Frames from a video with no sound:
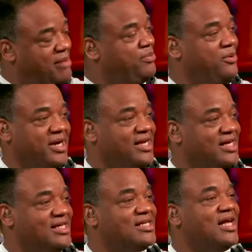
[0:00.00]
point
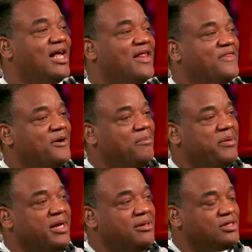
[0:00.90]
is, they're
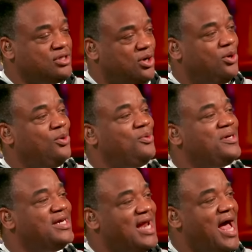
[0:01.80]
being
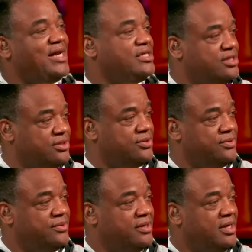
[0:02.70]
told not to.
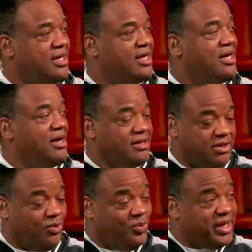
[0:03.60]

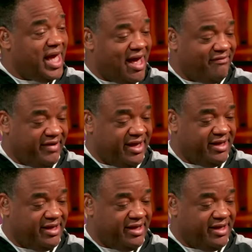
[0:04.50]
We have a.